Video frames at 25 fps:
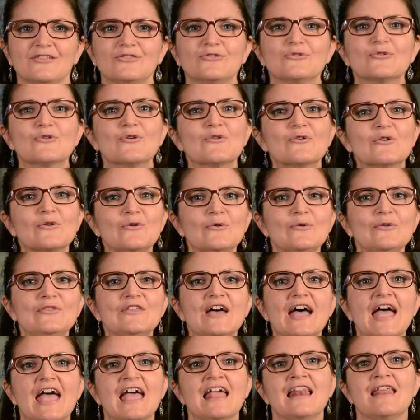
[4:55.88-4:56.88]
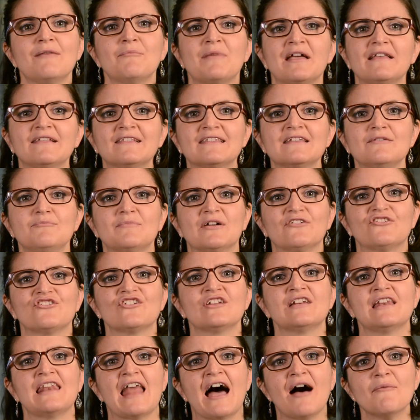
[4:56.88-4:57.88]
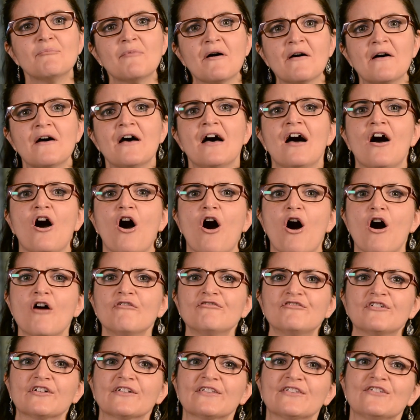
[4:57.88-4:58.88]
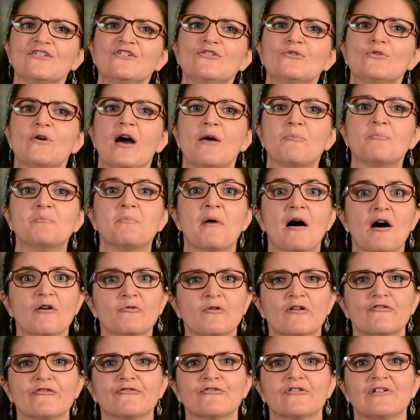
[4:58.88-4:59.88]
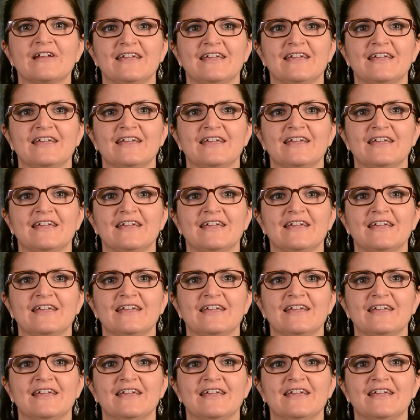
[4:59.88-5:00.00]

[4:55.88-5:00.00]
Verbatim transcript: To conclude, LMS Imagine Lab offers you a powerful